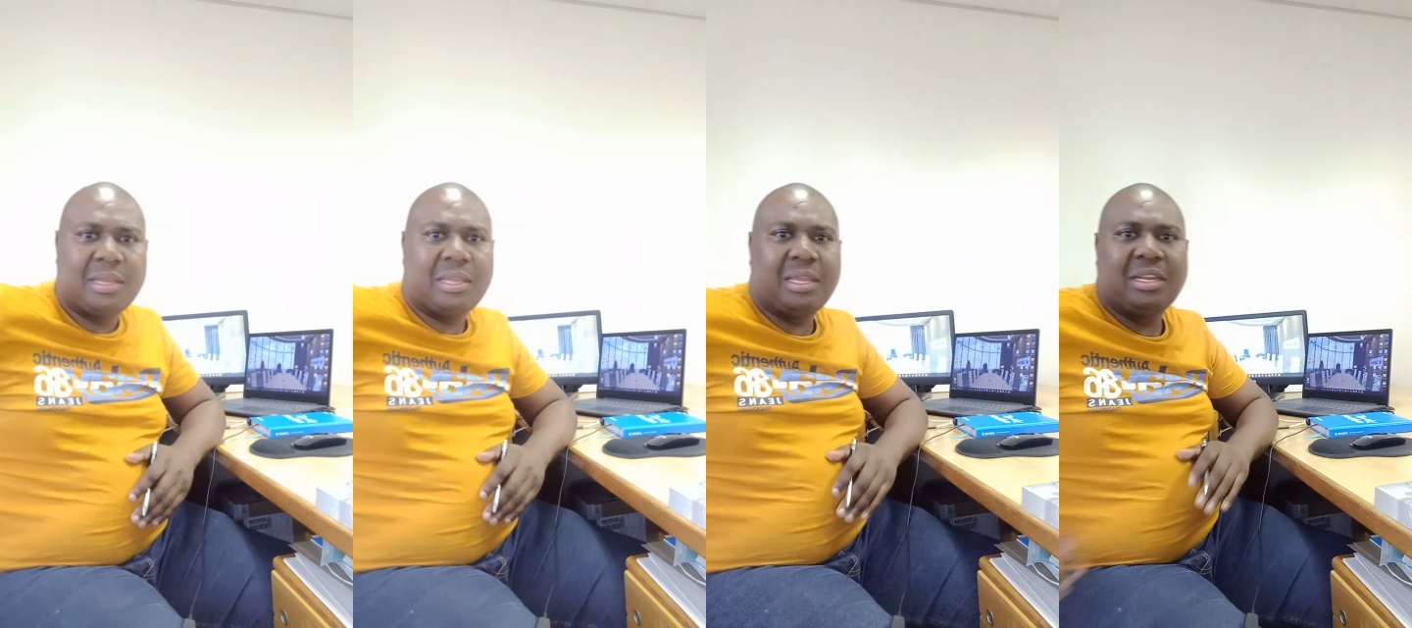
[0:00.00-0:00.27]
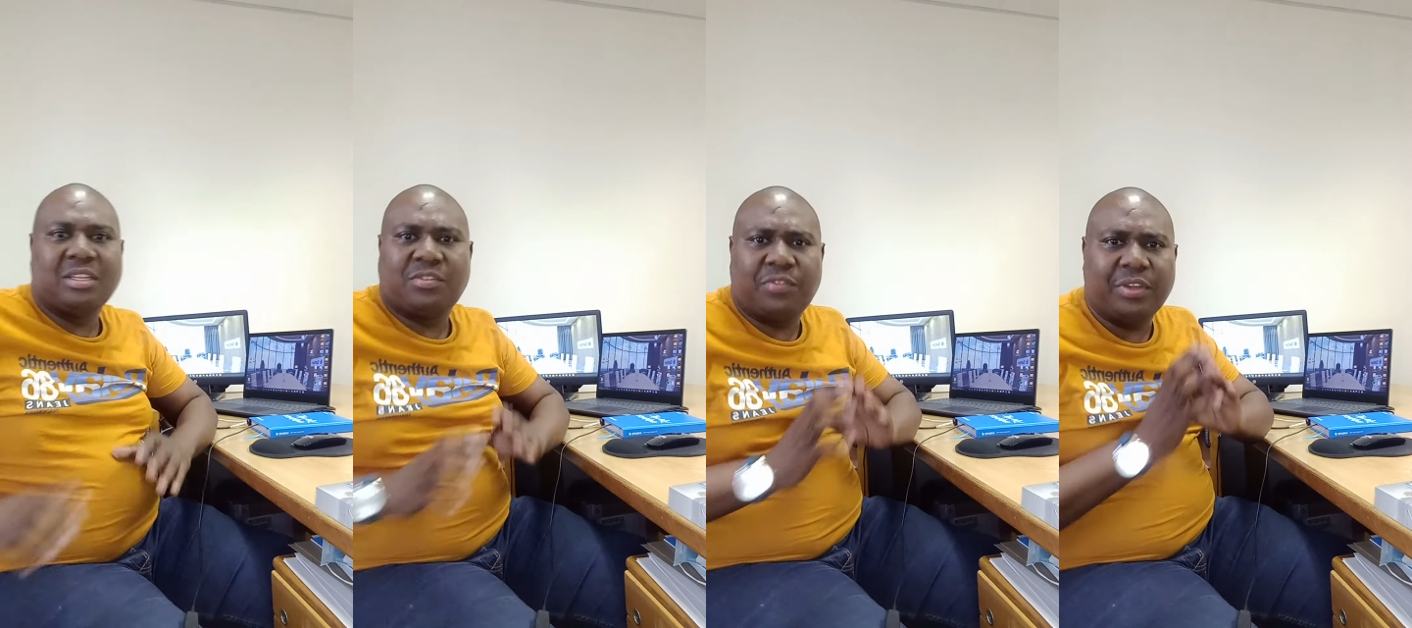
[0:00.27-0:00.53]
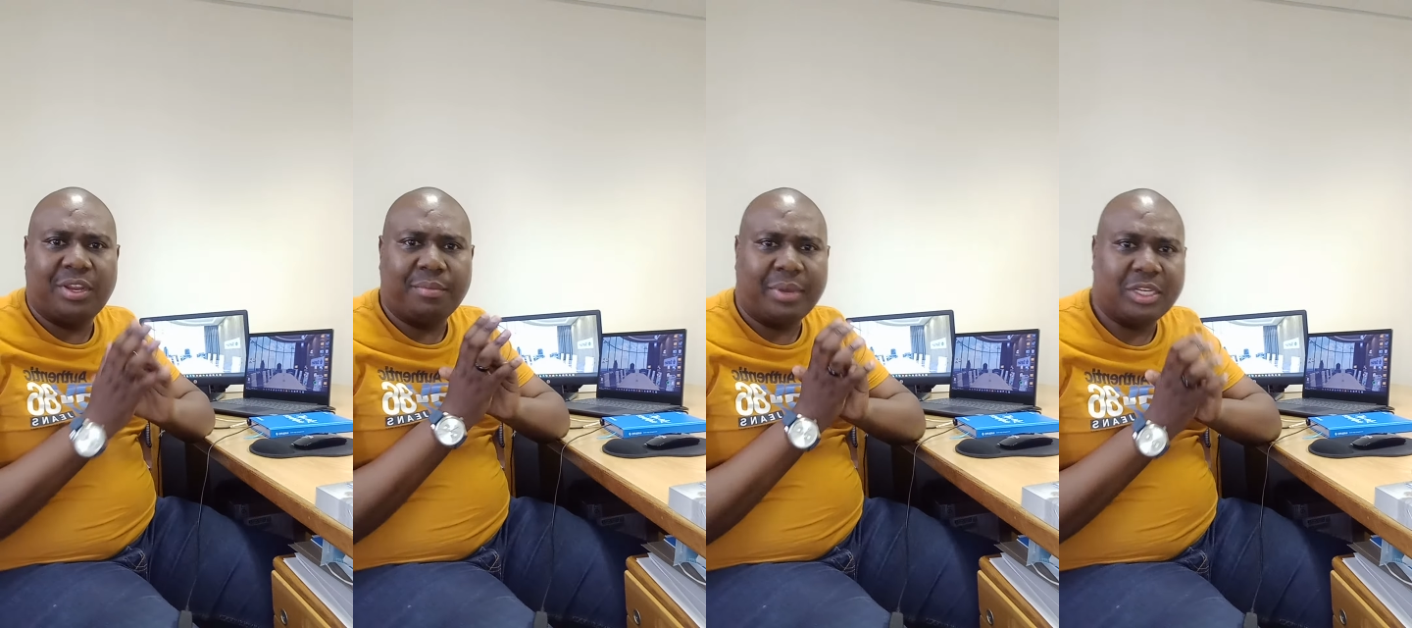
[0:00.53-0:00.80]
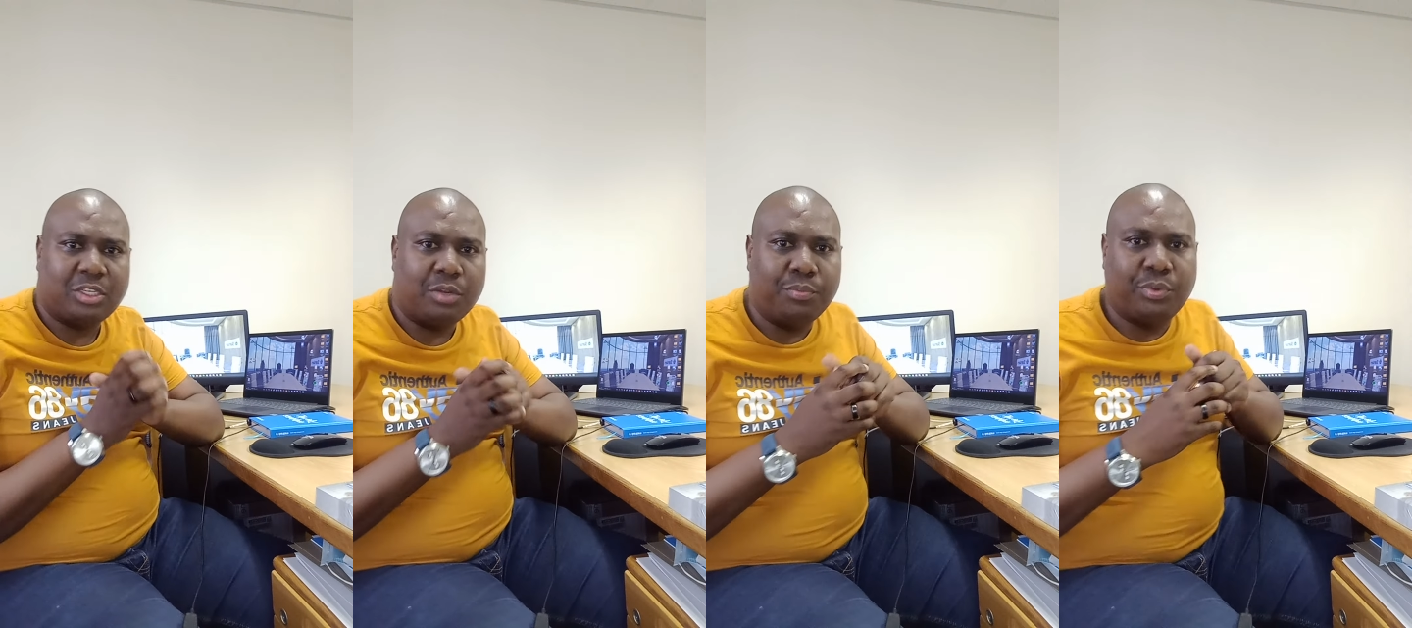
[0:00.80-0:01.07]
it is very
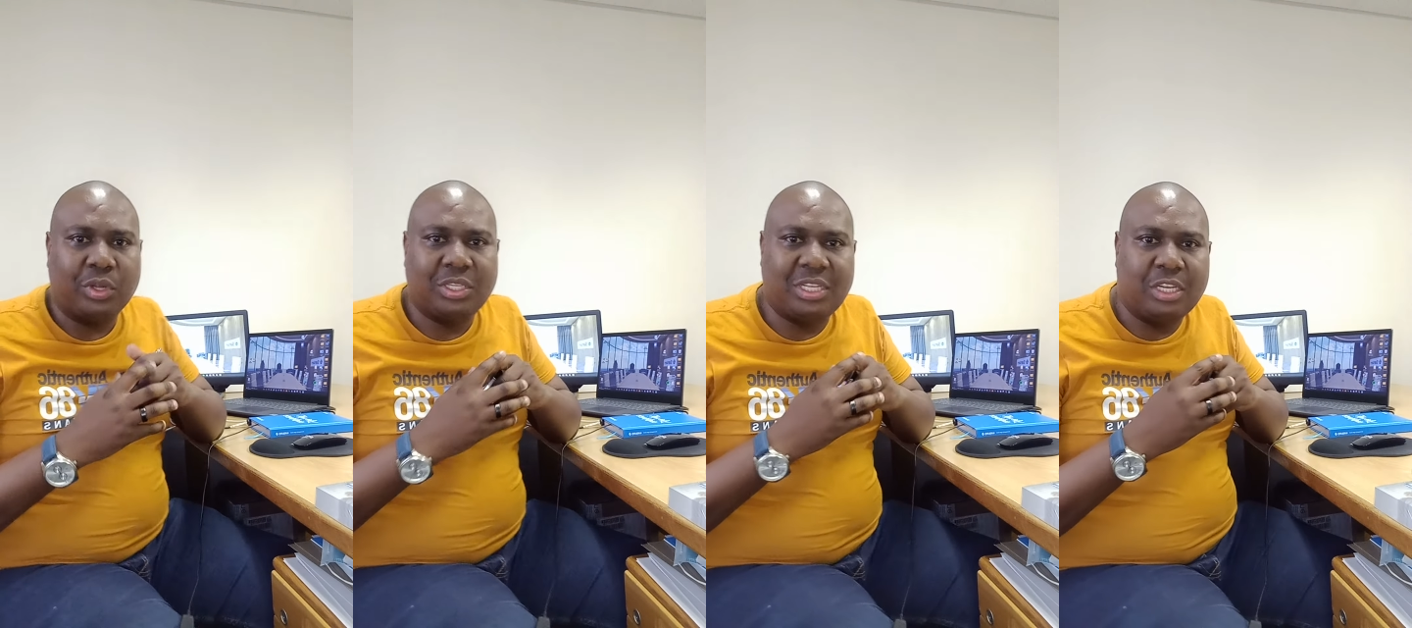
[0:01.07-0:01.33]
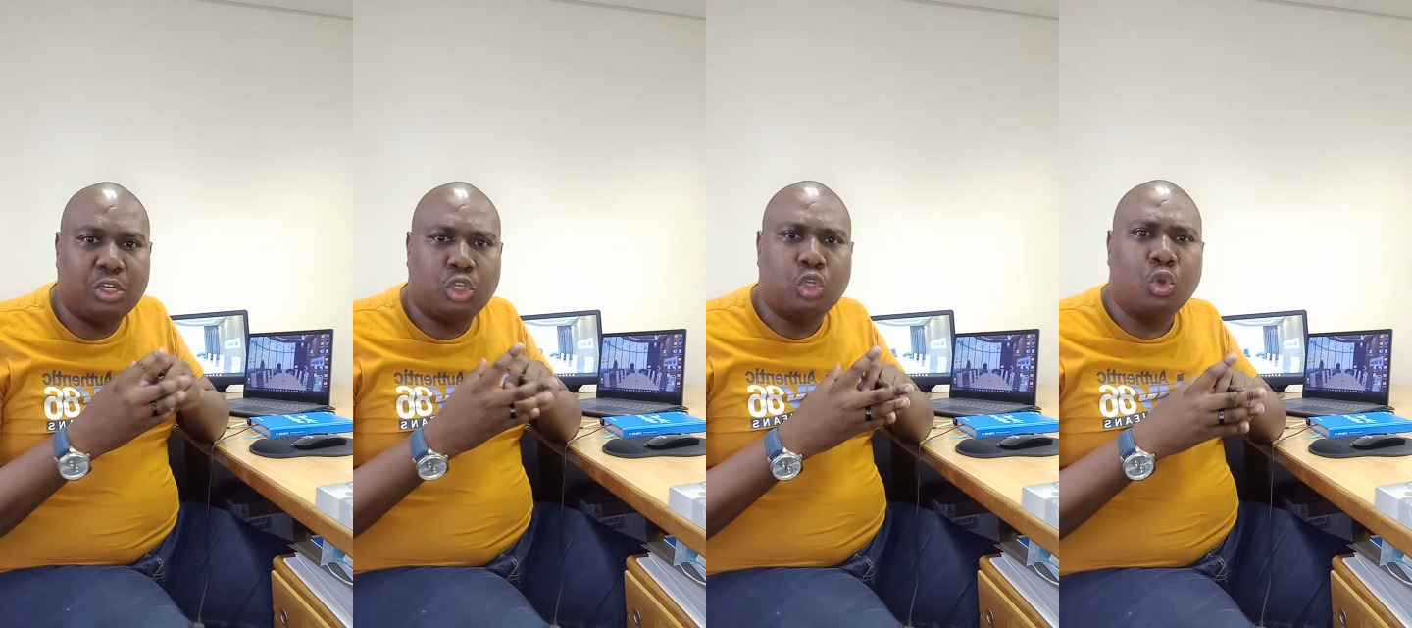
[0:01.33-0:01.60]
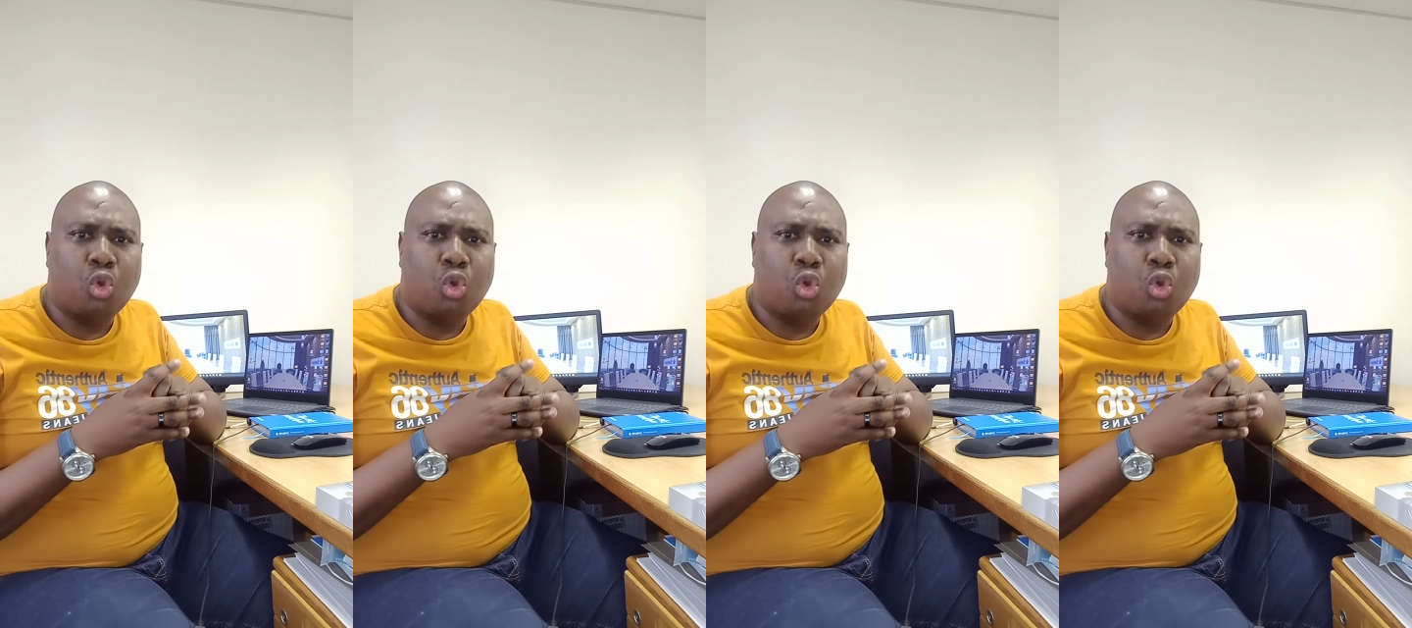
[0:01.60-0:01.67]
much important to